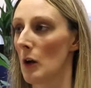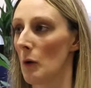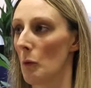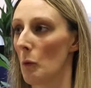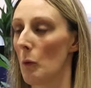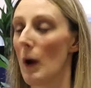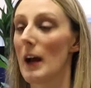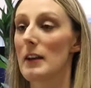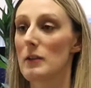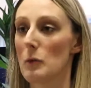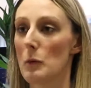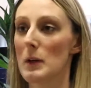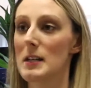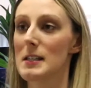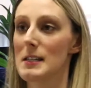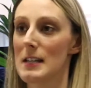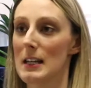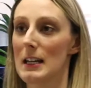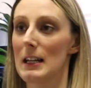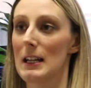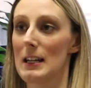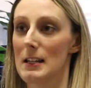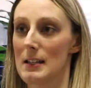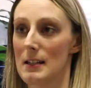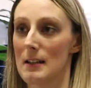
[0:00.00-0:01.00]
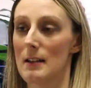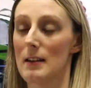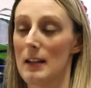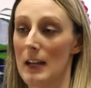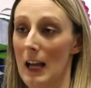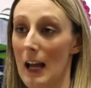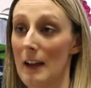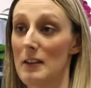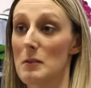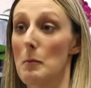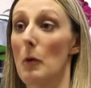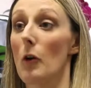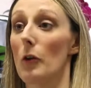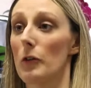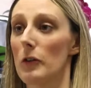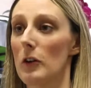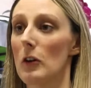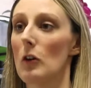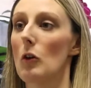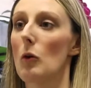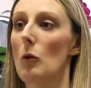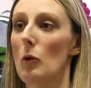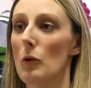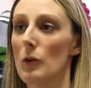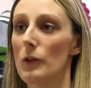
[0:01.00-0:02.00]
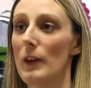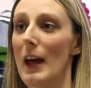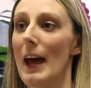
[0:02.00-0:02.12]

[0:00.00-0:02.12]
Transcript: where do we see the antibiotic course